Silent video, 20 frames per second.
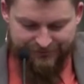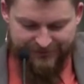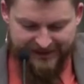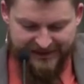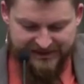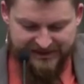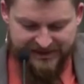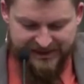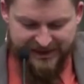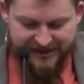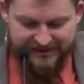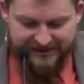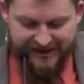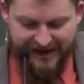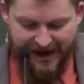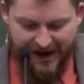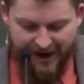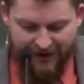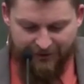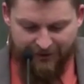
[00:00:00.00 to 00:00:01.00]
He said,
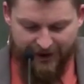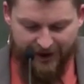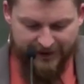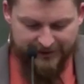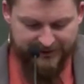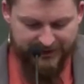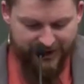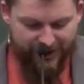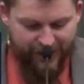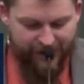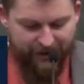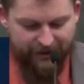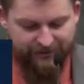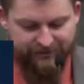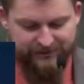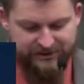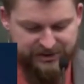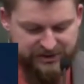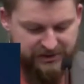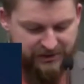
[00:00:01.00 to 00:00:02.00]
now I know
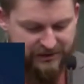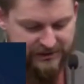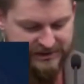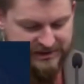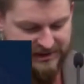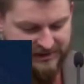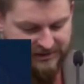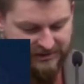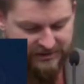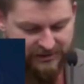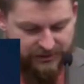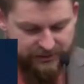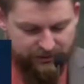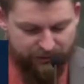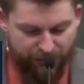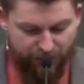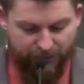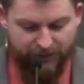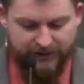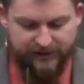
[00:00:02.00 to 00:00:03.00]
of a surety that the
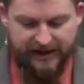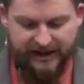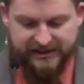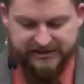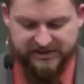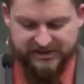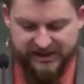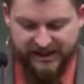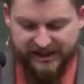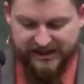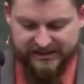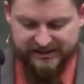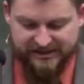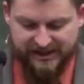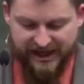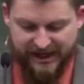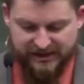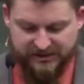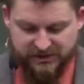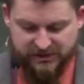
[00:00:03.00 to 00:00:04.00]
Lord hath sent his
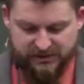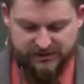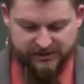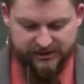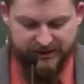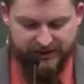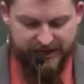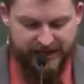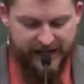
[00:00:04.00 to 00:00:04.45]
angels